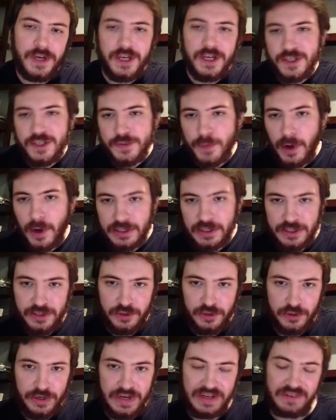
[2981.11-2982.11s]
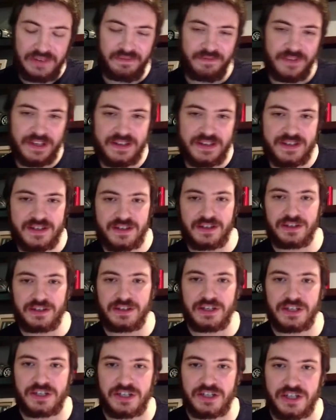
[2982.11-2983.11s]
sponsoring this
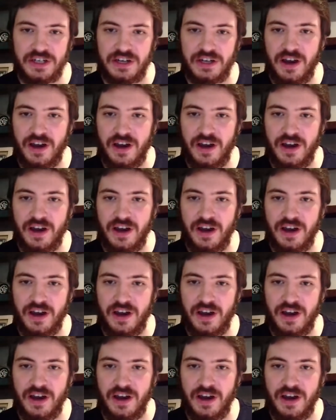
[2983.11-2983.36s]
edition